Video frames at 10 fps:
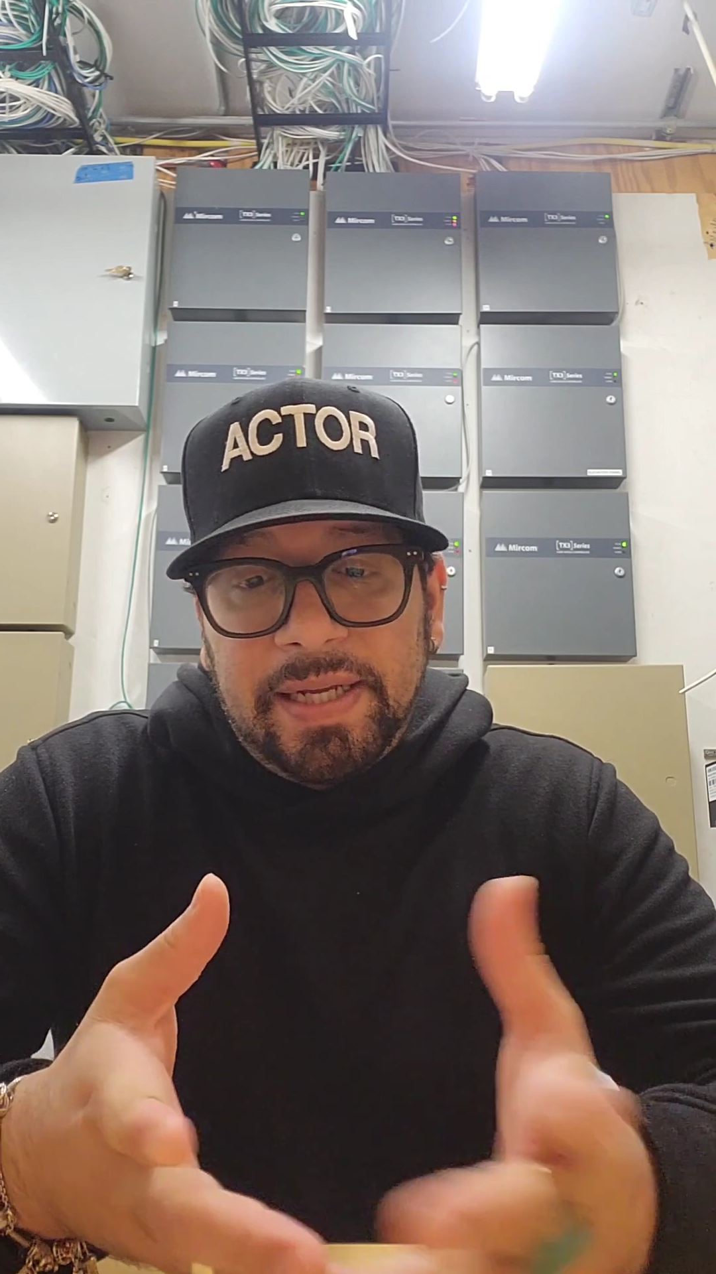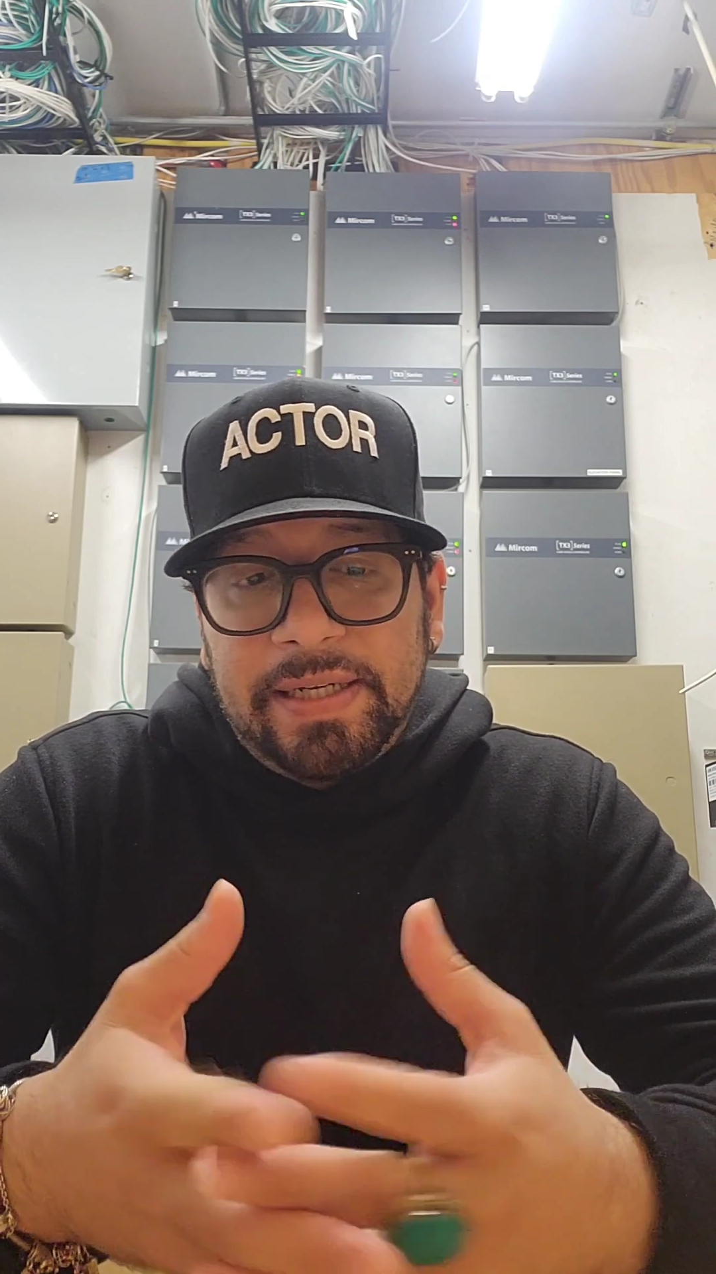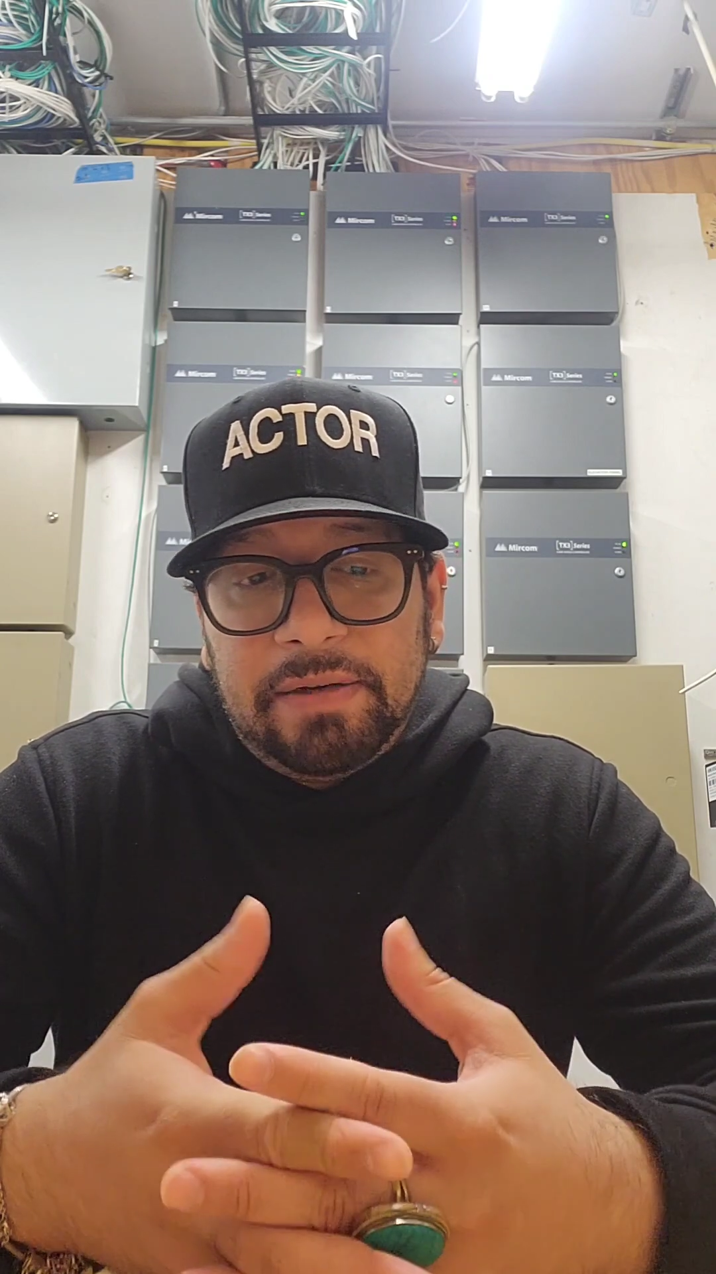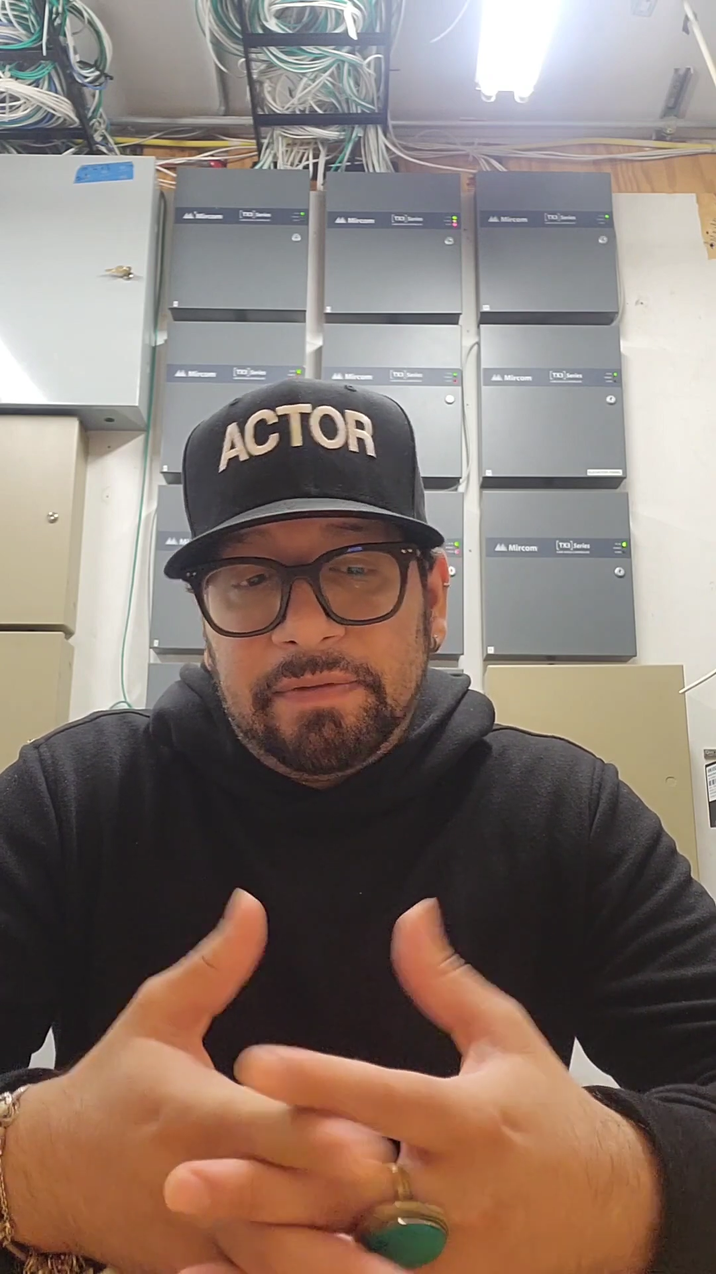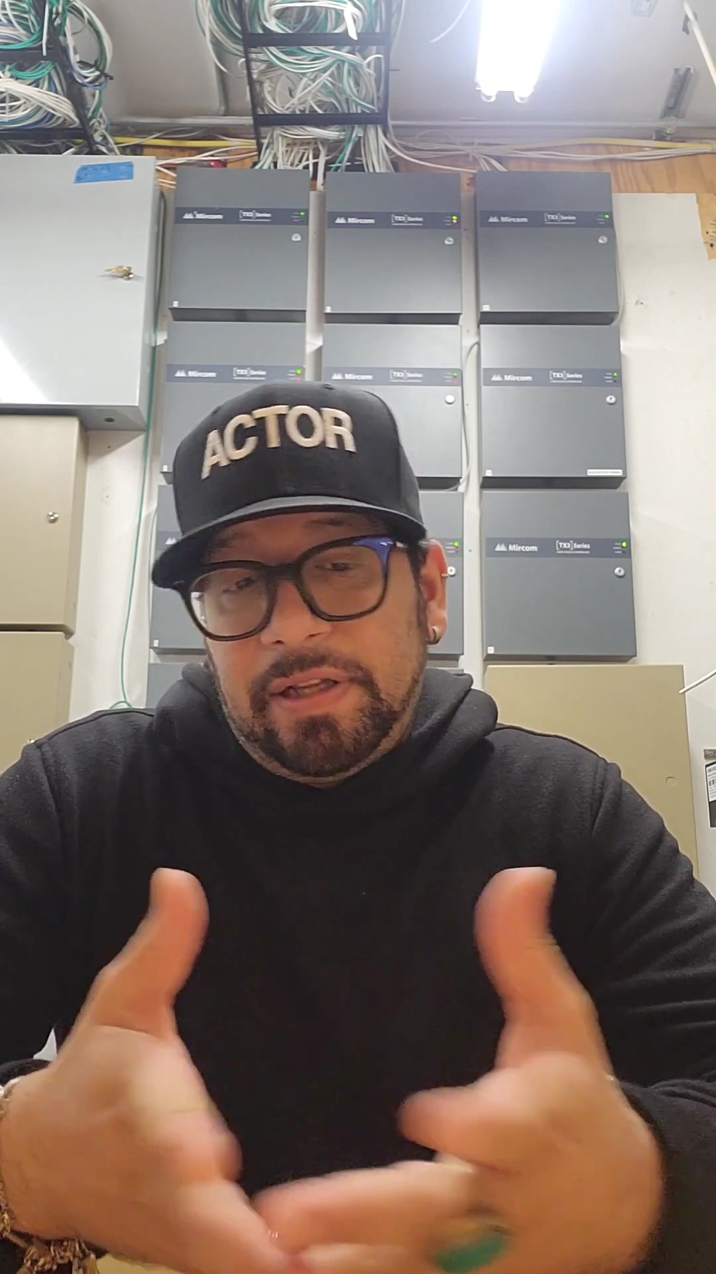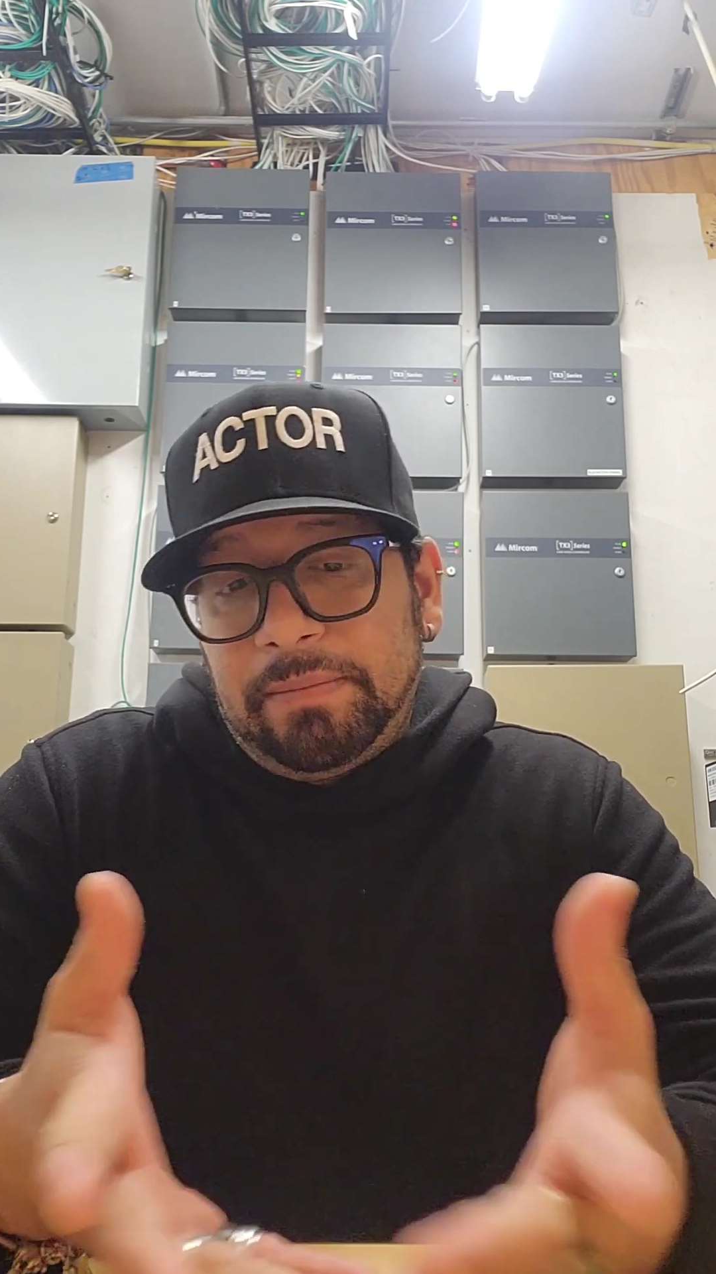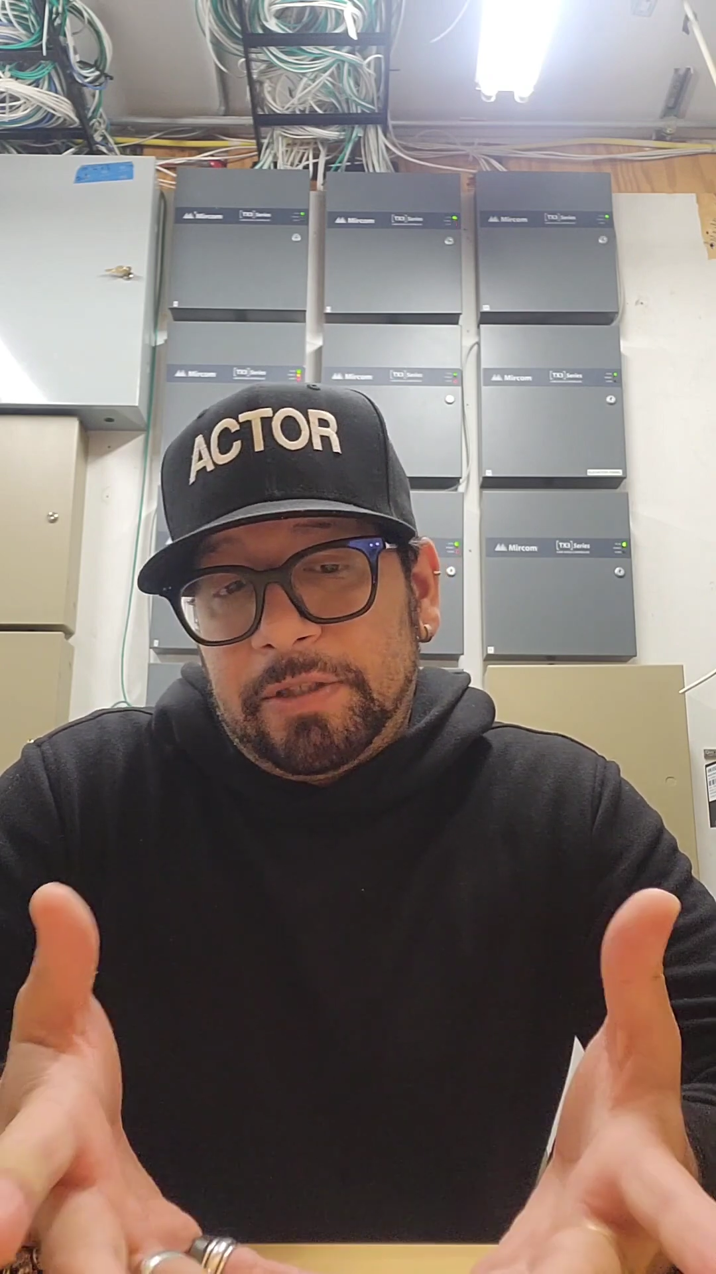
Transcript: any of them,